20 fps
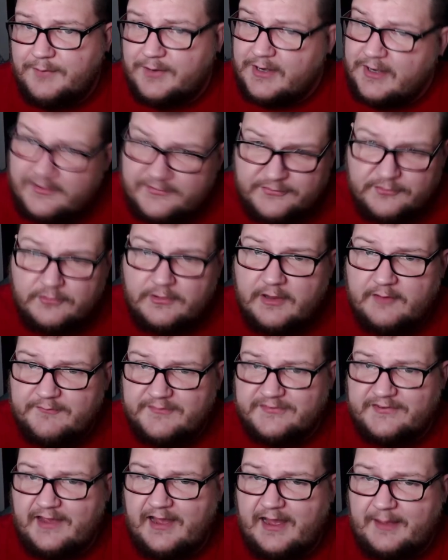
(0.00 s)
But I also love
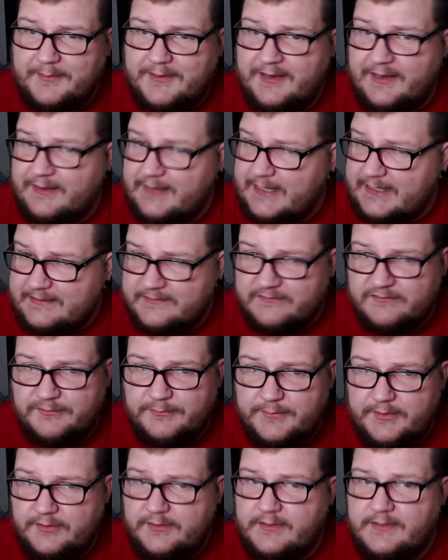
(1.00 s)
this hobby. I like this
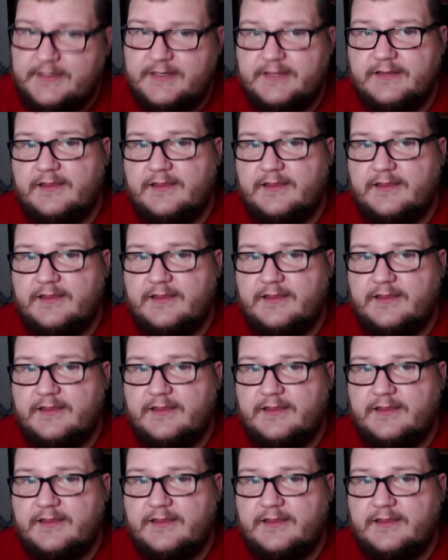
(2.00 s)
community